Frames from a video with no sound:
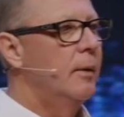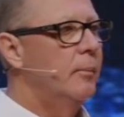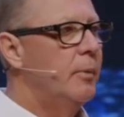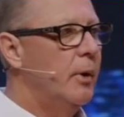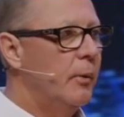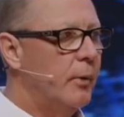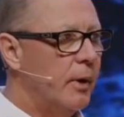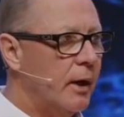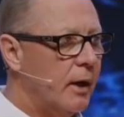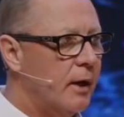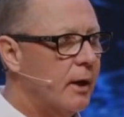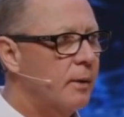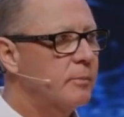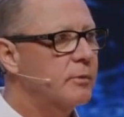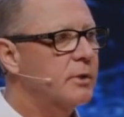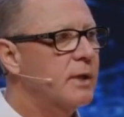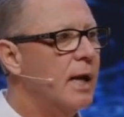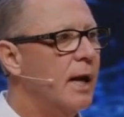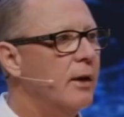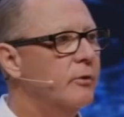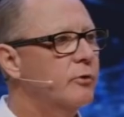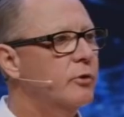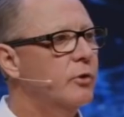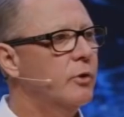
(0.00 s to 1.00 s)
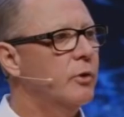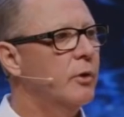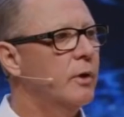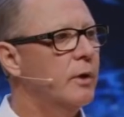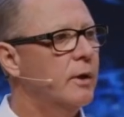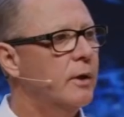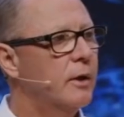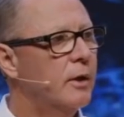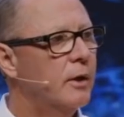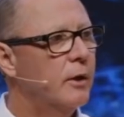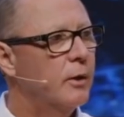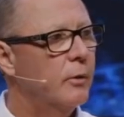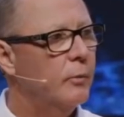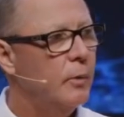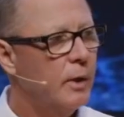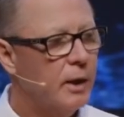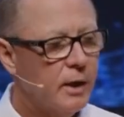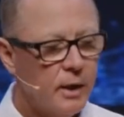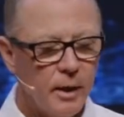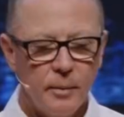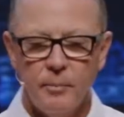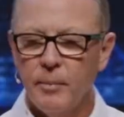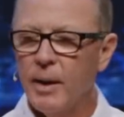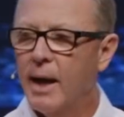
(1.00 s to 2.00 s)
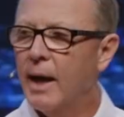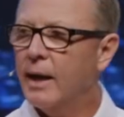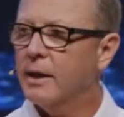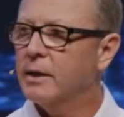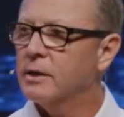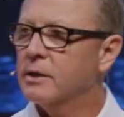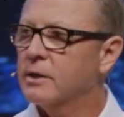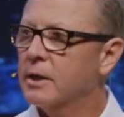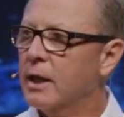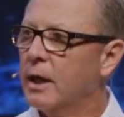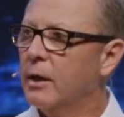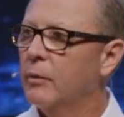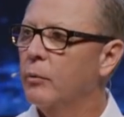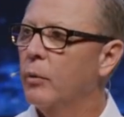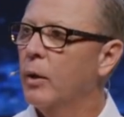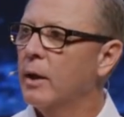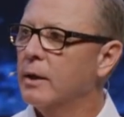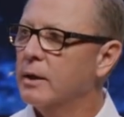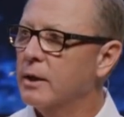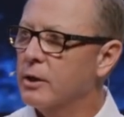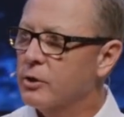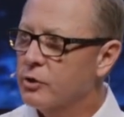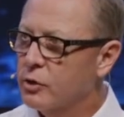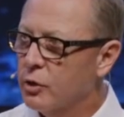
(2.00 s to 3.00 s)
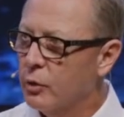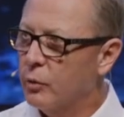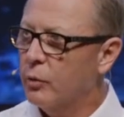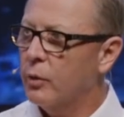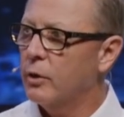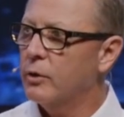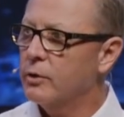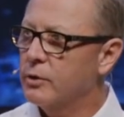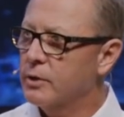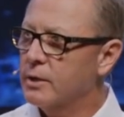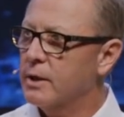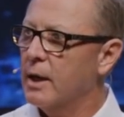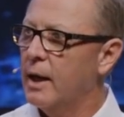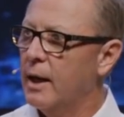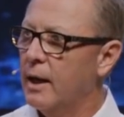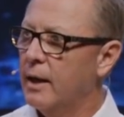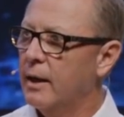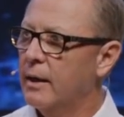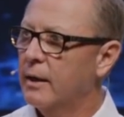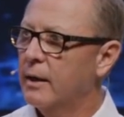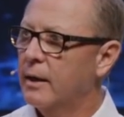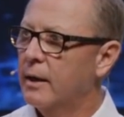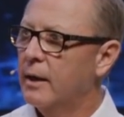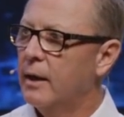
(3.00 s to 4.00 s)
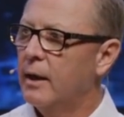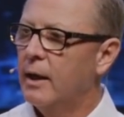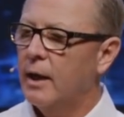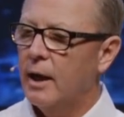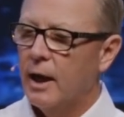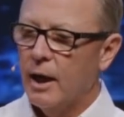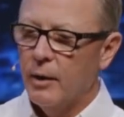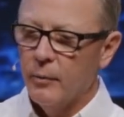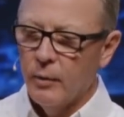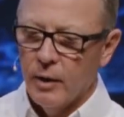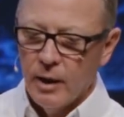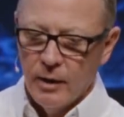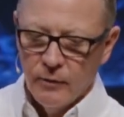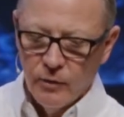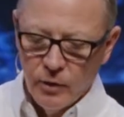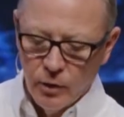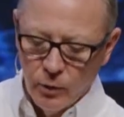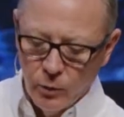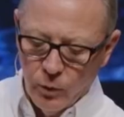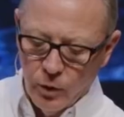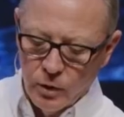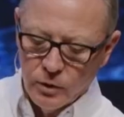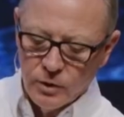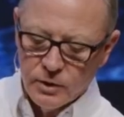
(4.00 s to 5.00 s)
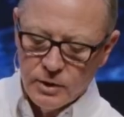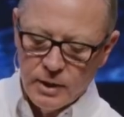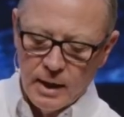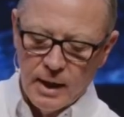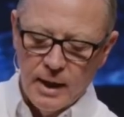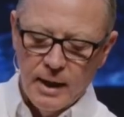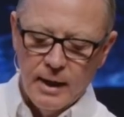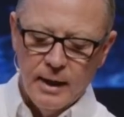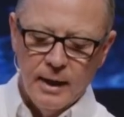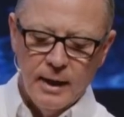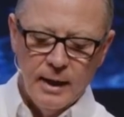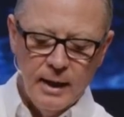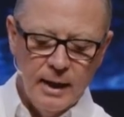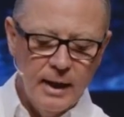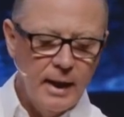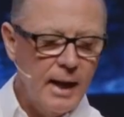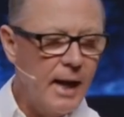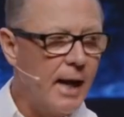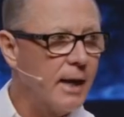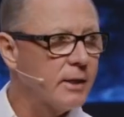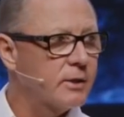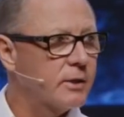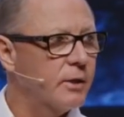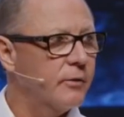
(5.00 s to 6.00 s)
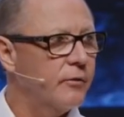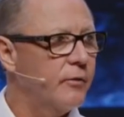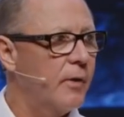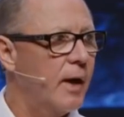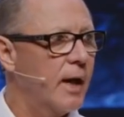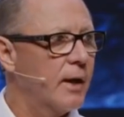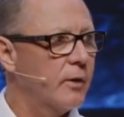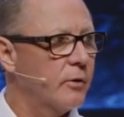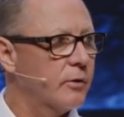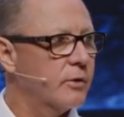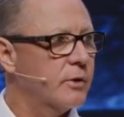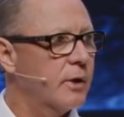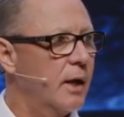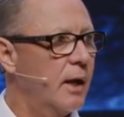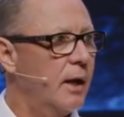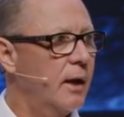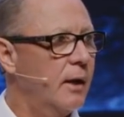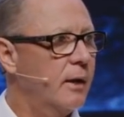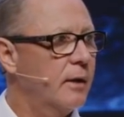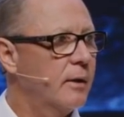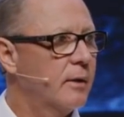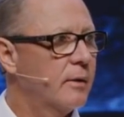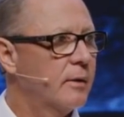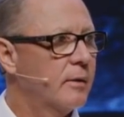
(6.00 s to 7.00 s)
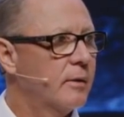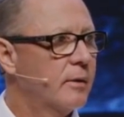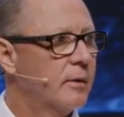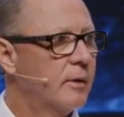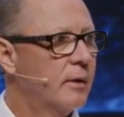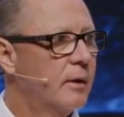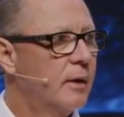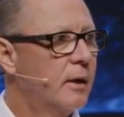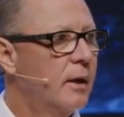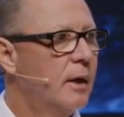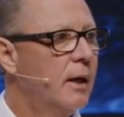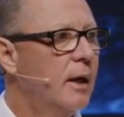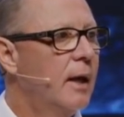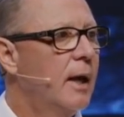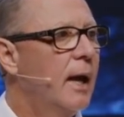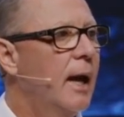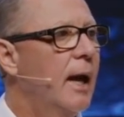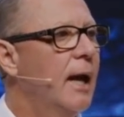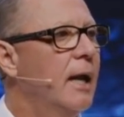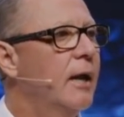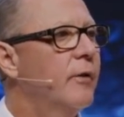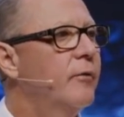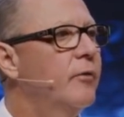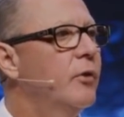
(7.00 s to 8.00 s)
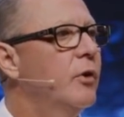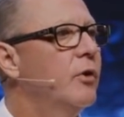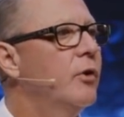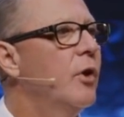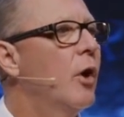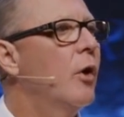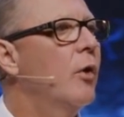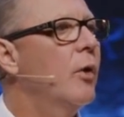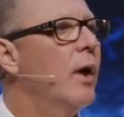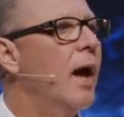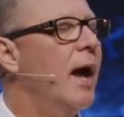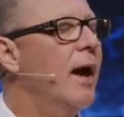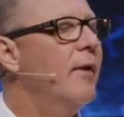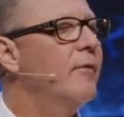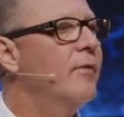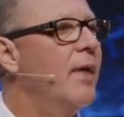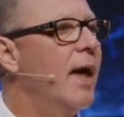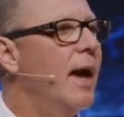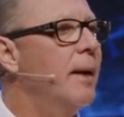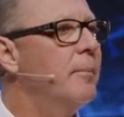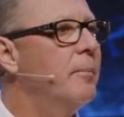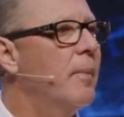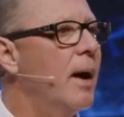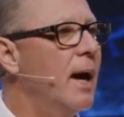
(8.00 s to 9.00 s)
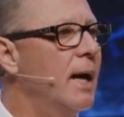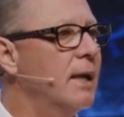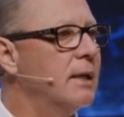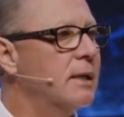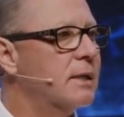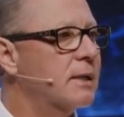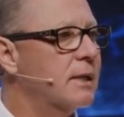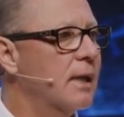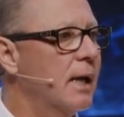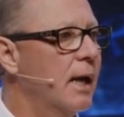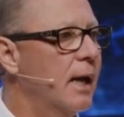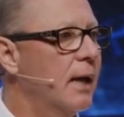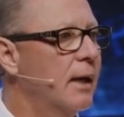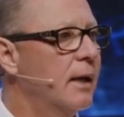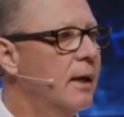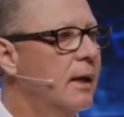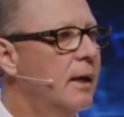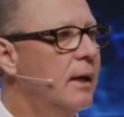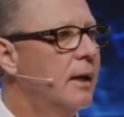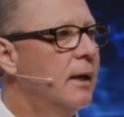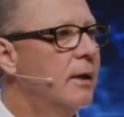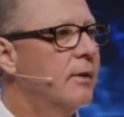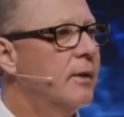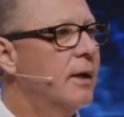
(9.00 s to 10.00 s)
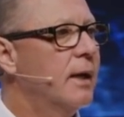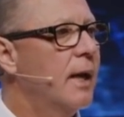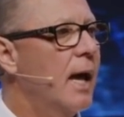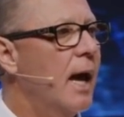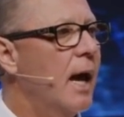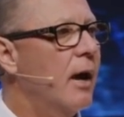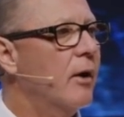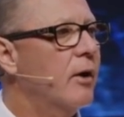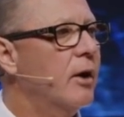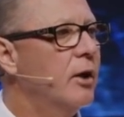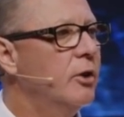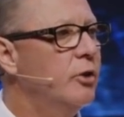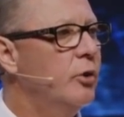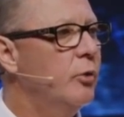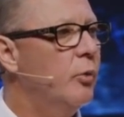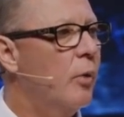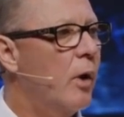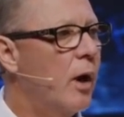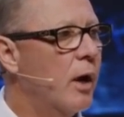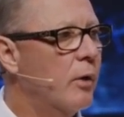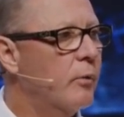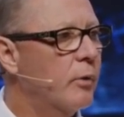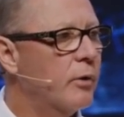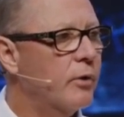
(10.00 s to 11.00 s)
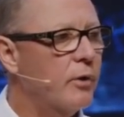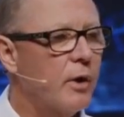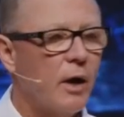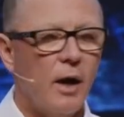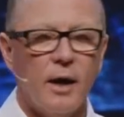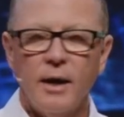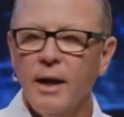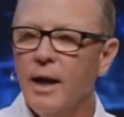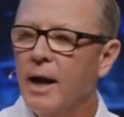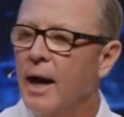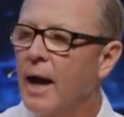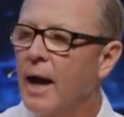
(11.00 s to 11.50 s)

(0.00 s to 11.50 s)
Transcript: but when it comes down to it, we come back and say, what does the Word say? And whatever the Word say, it has the final say. And if you don't have that mindset, then how can you walk with God?